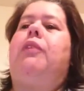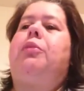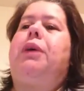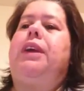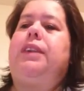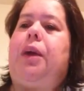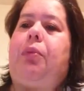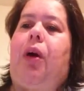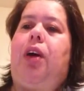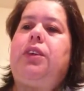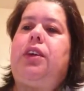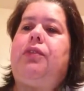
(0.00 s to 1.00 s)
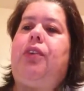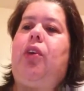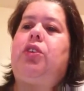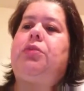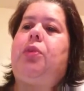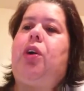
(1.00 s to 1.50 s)
everybody stay positive,
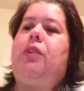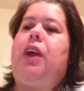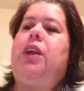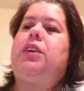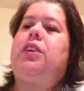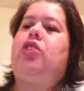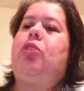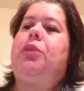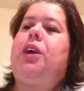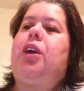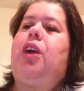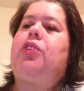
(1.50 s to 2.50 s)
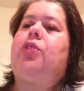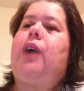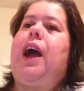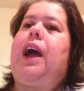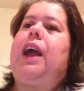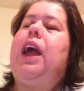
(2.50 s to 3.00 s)
focused, motivated, determined, and on
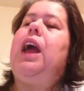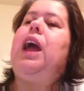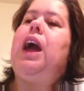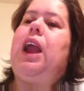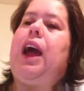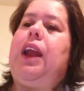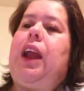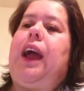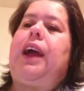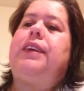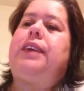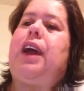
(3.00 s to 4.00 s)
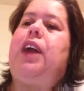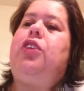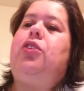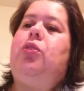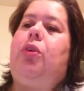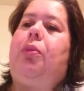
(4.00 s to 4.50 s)
track. And I, like I said, I
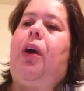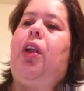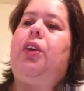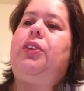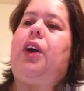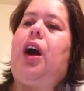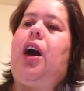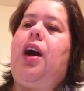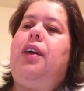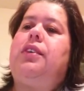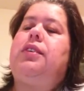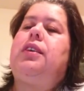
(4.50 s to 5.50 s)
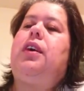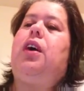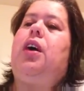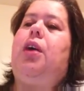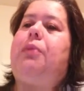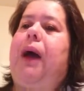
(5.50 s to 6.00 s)
do apologize
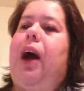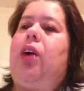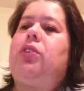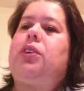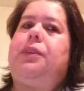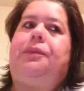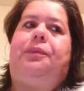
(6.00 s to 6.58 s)
about